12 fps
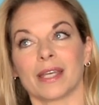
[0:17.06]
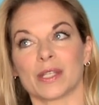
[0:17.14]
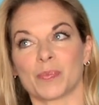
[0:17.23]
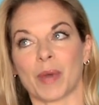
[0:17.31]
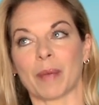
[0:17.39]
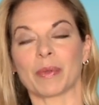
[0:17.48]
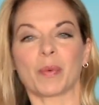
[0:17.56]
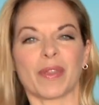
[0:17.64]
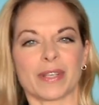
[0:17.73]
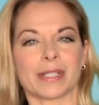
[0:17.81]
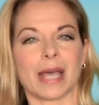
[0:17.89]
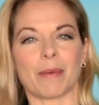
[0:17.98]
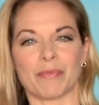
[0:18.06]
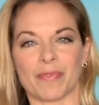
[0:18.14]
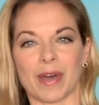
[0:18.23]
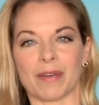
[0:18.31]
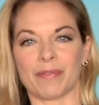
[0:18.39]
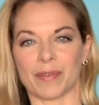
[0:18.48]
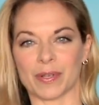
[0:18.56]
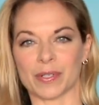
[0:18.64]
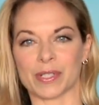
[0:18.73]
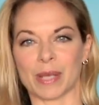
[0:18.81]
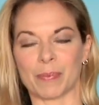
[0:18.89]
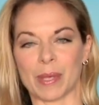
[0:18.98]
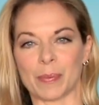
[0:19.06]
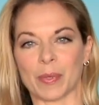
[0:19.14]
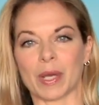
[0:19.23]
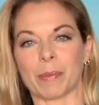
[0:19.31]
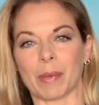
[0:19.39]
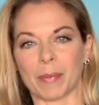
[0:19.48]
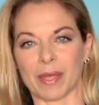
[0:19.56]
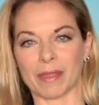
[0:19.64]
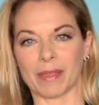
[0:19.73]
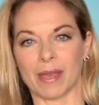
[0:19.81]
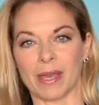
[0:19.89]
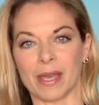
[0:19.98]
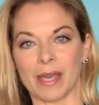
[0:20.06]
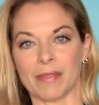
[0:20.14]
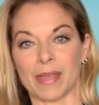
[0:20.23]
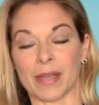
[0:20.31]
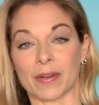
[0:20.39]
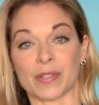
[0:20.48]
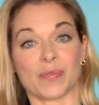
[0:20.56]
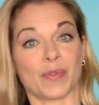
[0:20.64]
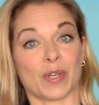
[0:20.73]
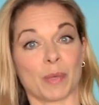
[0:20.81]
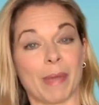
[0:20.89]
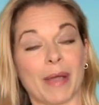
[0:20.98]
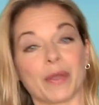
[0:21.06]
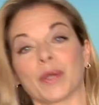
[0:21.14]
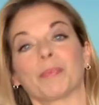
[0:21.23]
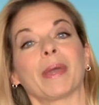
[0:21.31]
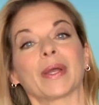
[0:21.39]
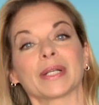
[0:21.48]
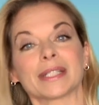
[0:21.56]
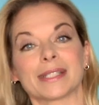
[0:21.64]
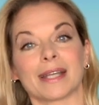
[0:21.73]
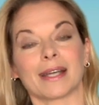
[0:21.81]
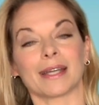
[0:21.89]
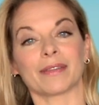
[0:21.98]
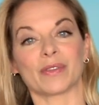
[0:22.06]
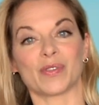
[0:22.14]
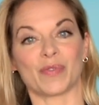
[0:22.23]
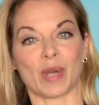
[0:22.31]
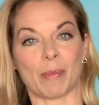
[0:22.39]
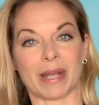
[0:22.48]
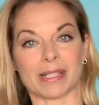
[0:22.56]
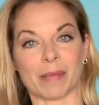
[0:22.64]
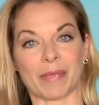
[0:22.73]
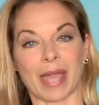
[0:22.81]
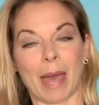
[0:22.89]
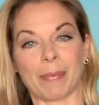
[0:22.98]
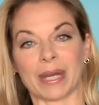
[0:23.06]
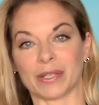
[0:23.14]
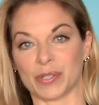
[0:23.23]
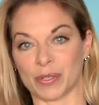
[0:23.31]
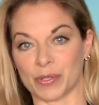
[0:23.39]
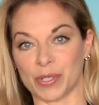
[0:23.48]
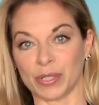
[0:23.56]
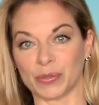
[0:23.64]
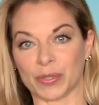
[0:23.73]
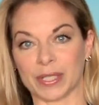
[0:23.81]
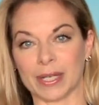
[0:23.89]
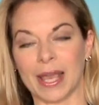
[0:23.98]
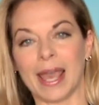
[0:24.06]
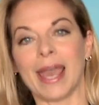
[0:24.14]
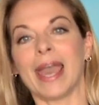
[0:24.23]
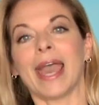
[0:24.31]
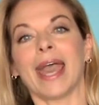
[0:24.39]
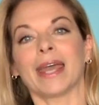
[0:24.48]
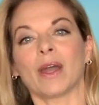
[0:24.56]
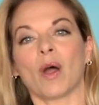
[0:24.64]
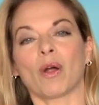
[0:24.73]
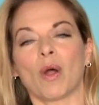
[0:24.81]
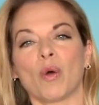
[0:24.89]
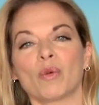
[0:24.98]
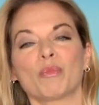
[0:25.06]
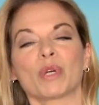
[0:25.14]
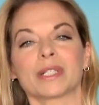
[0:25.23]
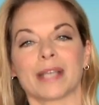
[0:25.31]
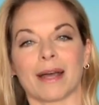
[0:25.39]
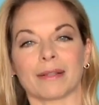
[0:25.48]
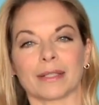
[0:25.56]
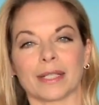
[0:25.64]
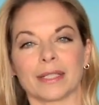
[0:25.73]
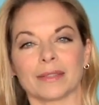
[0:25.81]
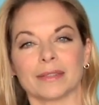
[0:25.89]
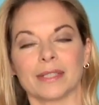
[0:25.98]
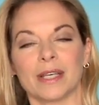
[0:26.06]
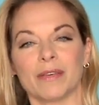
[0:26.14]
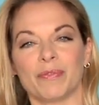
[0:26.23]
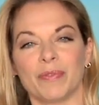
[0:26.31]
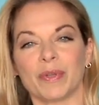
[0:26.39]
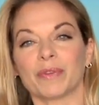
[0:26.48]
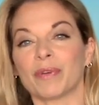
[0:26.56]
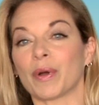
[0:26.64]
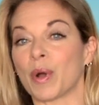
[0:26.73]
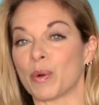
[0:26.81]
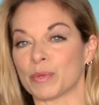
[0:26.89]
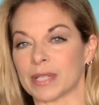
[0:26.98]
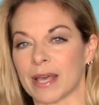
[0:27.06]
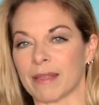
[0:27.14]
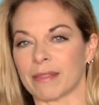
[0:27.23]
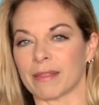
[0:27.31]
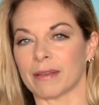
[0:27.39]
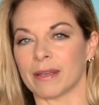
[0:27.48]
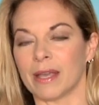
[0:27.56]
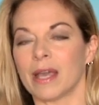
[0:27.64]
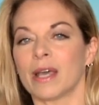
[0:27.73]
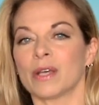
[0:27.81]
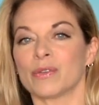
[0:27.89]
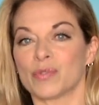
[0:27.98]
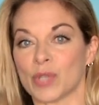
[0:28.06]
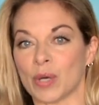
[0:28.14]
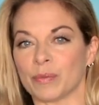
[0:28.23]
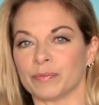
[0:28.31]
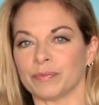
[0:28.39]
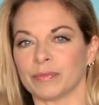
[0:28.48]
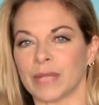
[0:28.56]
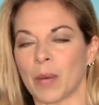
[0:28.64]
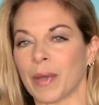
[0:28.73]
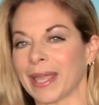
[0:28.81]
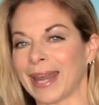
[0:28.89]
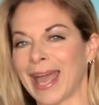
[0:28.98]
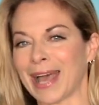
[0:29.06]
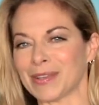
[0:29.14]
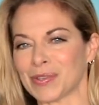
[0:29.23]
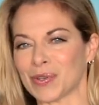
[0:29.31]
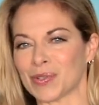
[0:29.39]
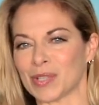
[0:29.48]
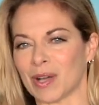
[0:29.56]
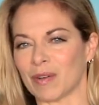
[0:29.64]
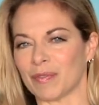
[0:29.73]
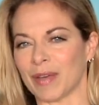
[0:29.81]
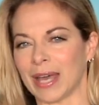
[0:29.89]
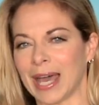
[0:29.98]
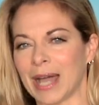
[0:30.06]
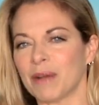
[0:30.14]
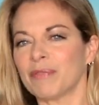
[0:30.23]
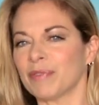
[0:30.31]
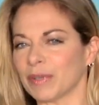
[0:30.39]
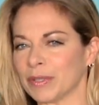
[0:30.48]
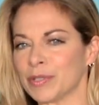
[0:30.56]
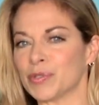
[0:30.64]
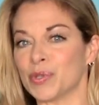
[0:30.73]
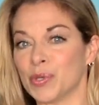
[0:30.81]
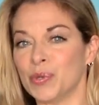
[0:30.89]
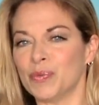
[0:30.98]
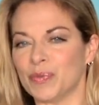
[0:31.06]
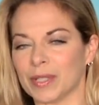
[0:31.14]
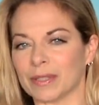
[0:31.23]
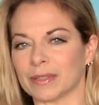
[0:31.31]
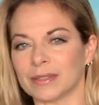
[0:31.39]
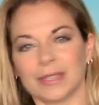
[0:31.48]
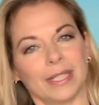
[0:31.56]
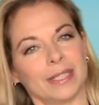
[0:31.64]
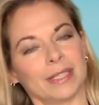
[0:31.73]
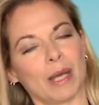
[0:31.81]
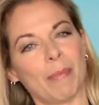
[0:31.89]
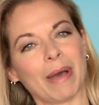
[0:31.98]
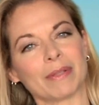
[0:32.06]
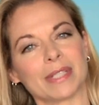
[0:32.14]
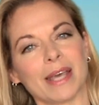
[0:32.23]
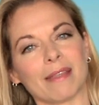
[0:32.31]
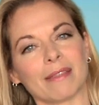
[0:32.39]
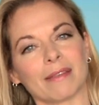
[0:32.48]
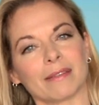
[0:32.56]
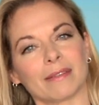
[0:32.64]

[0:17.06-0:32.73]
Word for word: is probably one of the top five fears that people come in with. There's fear about your parents dying, there's fear about something happening to your children, and our own mortality, fear of our own death. So, I want you to ask yourself how fearless do you feel about death?